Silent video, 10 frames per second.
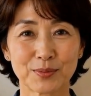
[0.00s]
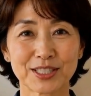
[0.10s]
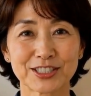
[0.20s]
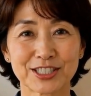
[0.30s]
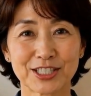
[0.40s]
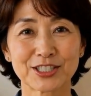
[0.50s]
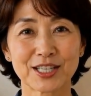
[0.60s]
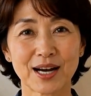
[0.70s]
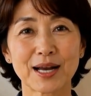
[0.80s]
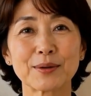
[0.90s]
piece at a
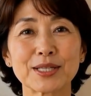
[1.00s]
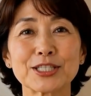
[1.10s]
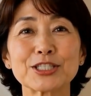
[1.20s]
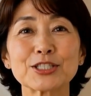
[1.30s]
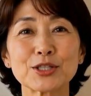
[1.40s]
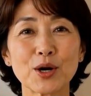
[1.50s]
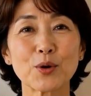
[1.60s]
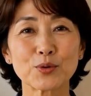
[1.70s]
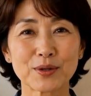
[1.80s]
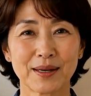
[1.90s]
time is slow,